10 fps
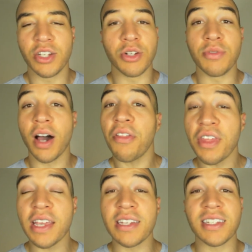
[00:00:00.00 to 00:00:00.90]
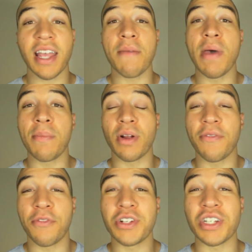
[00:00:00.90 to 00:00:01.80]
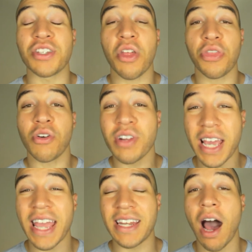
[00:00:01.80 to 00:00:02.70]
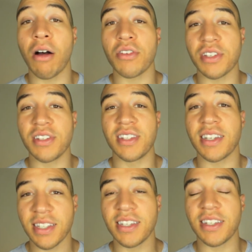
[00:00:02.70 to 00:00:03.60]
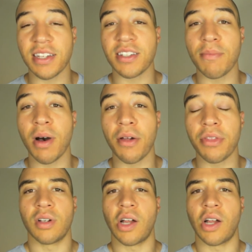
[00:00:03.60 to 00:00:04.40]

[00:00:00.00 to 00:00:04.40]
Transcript: do nothing and stay a member for just thirty-eight dollars and sixty cents a month.